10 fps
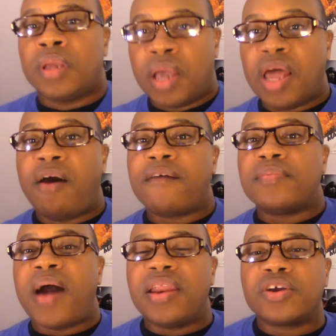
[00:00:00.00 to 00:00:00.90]
Hello,
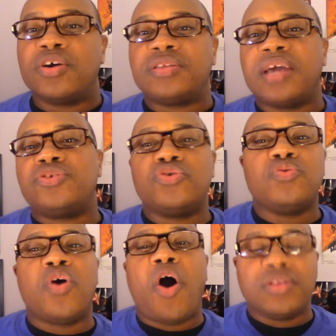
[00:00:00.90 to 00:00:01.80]
everybody, and good day to
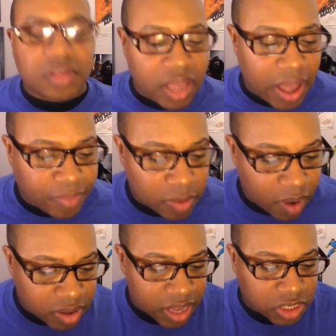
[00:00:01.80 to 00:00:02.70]
you all today. I'm talking
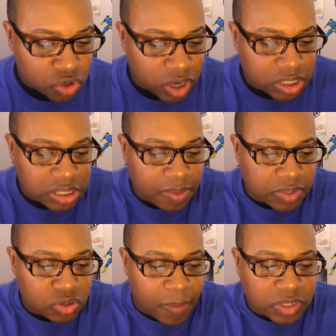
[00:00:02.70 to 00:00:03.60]
about Get Shorty, season
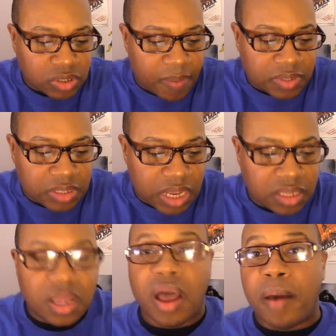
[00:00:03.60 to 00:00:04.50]
number 2, episode number
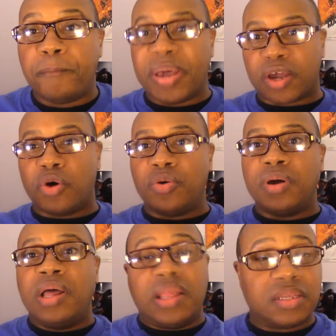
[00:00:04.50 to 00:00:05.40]
10, Pickle.
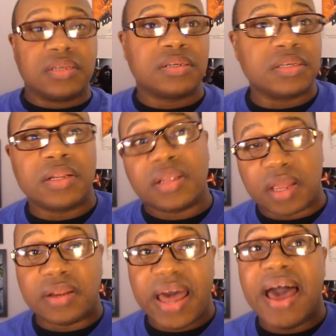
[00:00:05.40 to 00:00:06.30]
This is
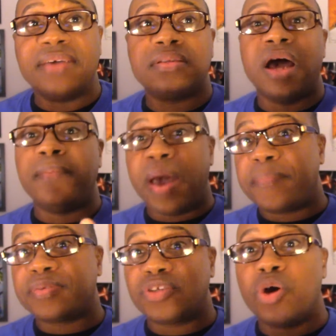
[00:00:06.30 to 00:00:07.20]
the last
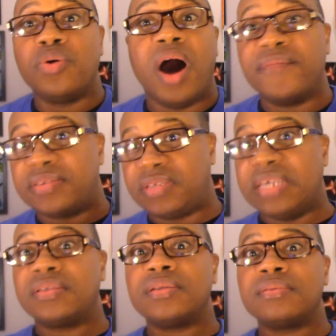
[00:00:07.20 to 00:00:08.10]
episode of the
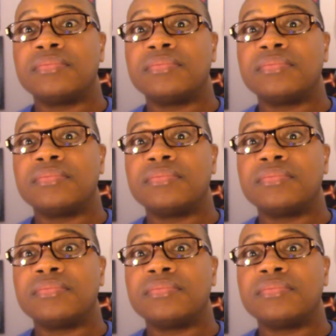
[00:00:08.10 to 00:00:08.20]
season,